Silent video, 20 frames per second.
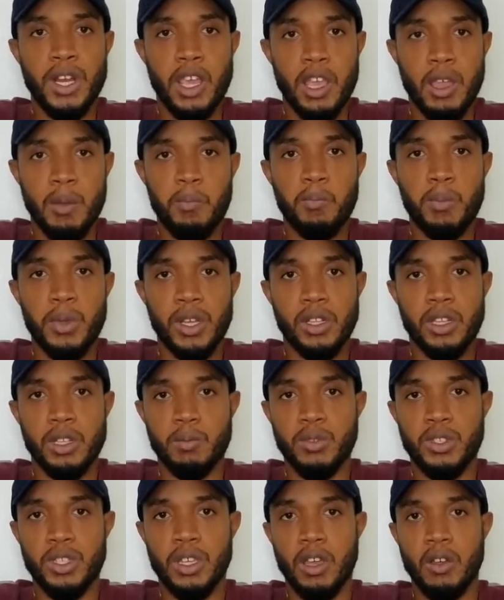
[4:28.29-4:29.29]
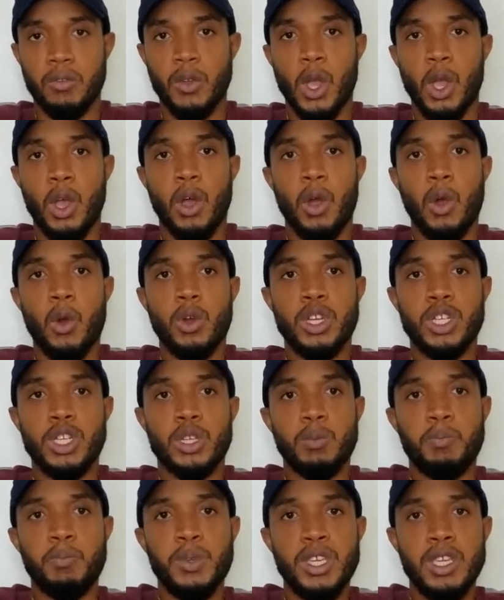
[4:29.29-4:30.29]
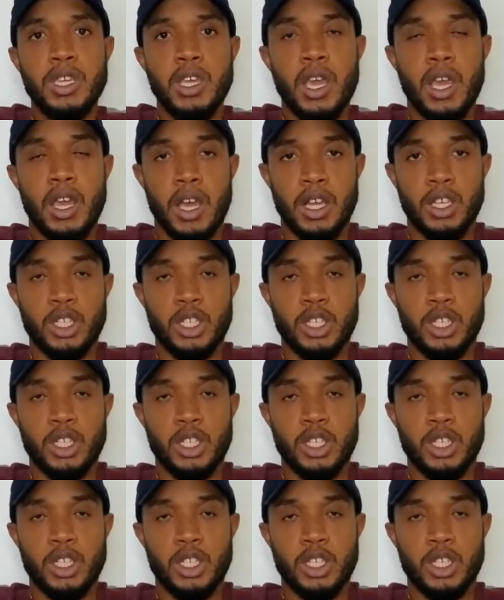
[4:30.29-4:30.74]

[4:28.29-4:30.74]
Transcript: him build himself or to be